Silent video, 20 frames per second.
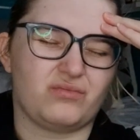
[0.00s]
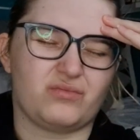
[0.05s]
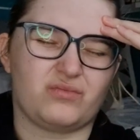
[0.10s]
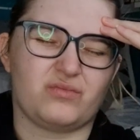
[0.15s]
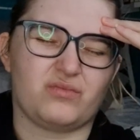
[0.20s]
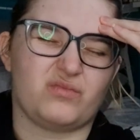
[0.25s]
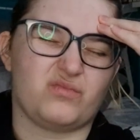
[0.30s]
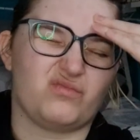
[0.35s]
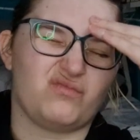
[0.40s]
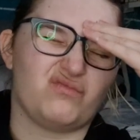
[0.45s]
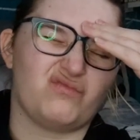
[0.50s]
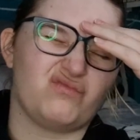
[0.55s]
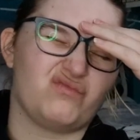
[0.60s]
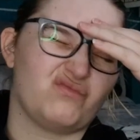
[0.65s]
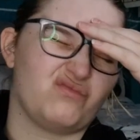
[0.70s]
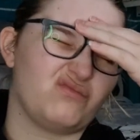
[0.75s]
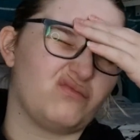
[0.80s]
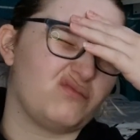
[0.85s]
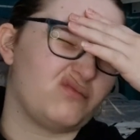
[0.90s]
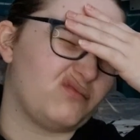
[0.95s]

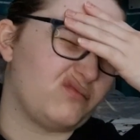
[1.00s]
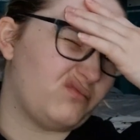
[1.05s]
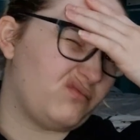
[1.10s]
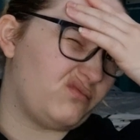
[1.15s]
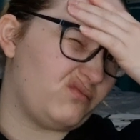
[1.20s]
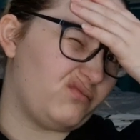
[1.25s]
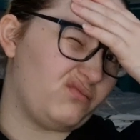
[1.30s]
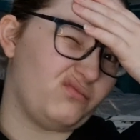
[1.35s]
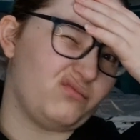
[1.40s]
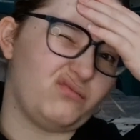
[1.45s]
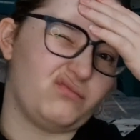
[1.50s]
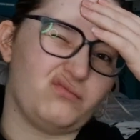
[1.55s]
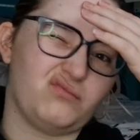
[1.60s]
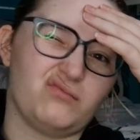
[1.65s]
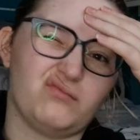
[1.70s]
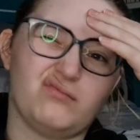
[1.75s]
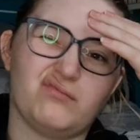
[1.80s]
Nobody speaks.